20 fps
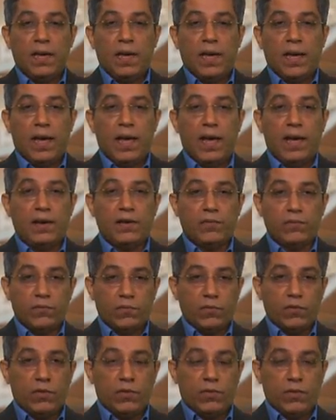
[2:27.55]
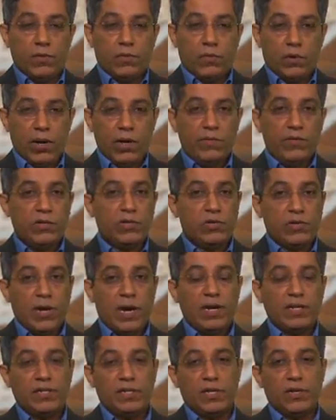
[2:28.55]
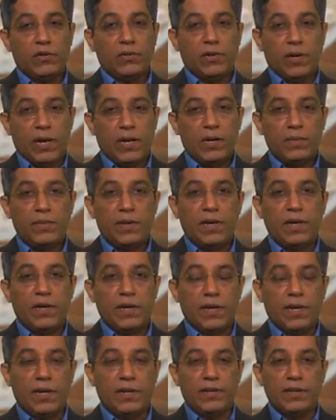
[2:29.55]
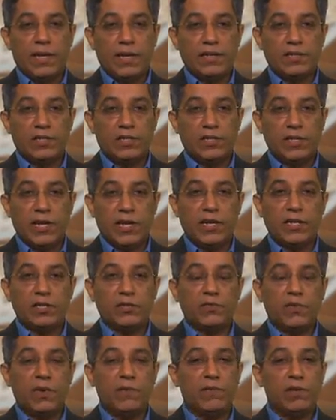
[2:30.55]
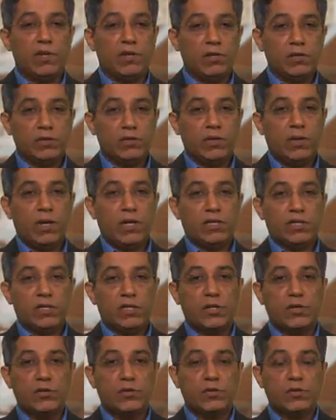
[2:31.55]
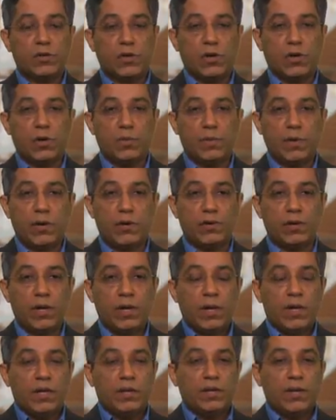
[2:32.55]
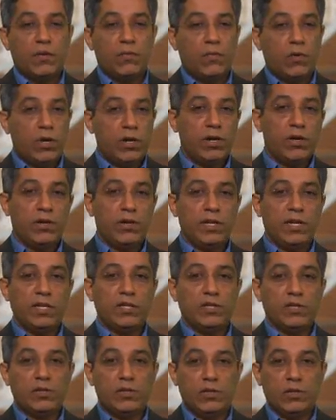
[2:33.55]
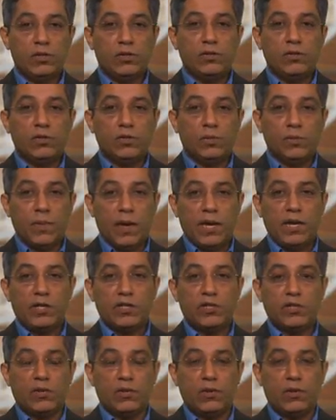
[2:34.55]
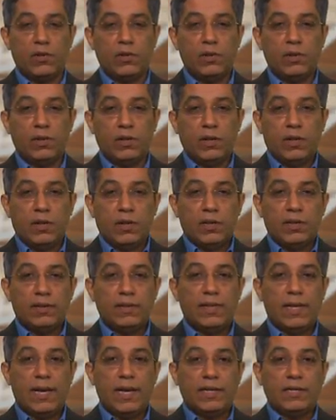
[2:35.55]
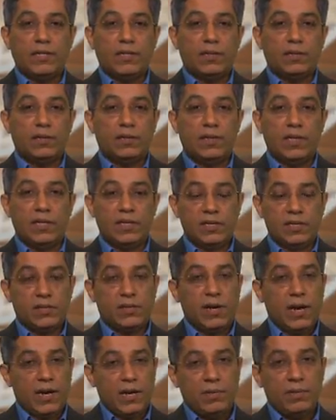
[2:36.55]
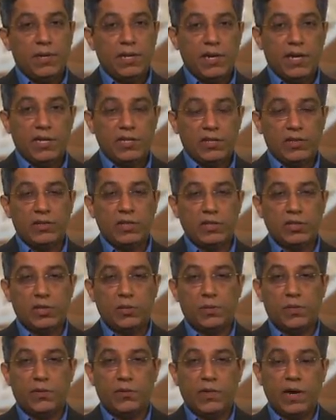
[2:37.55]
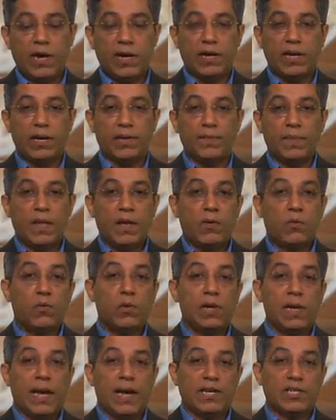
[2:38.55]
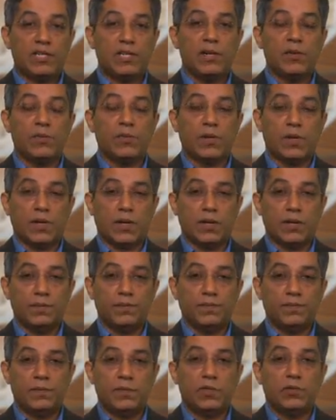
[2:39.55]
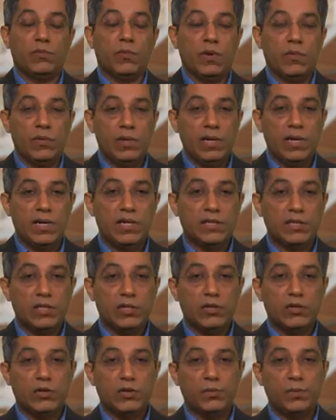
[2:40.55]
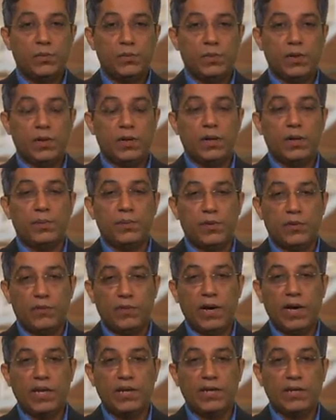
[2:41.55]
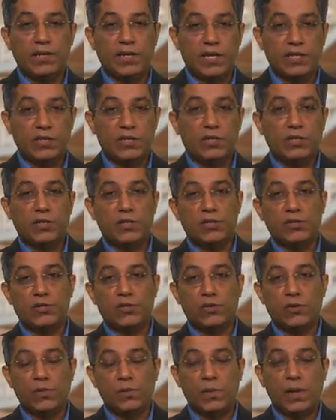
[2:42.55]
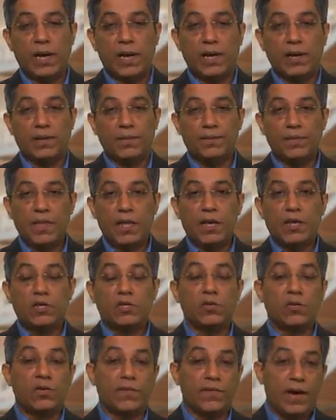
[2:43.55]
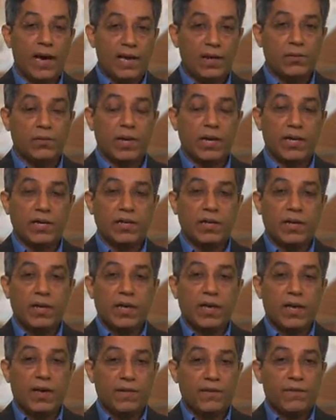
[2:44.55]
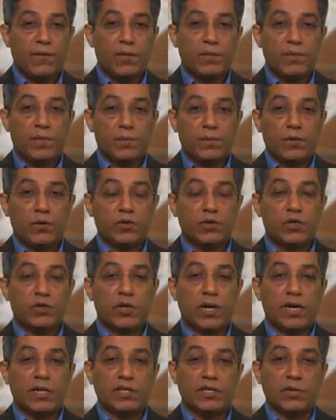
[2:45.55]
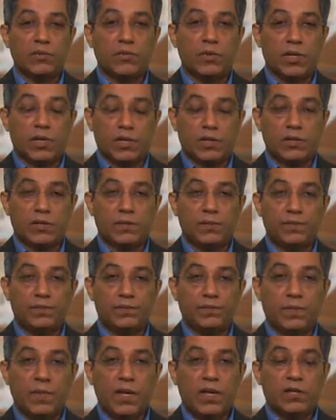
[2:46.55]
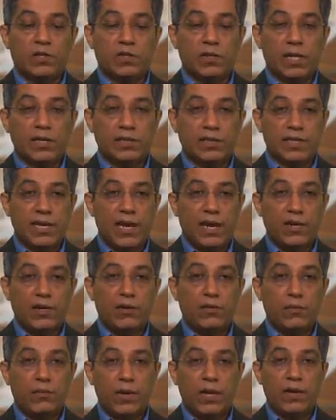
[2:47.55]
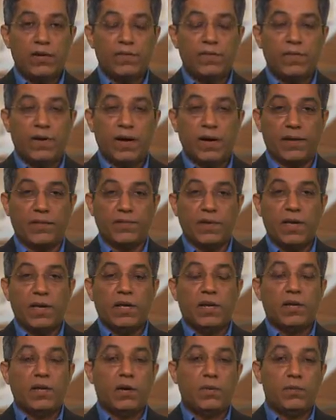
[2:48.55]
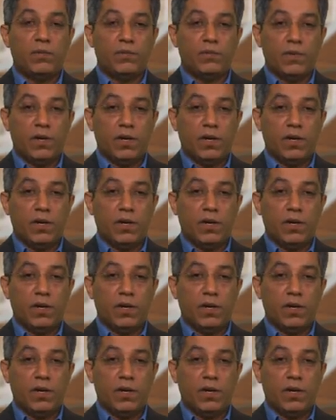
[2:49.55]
and whatever strategy you recommend in that stage, we will also ask you to talk about what do you need to do to make sure that this recommendation that you're providing will actually work. So we will ask you to provide a test and control plan to evaluate if your proposed strategy works. So that's the end of week 5. Now,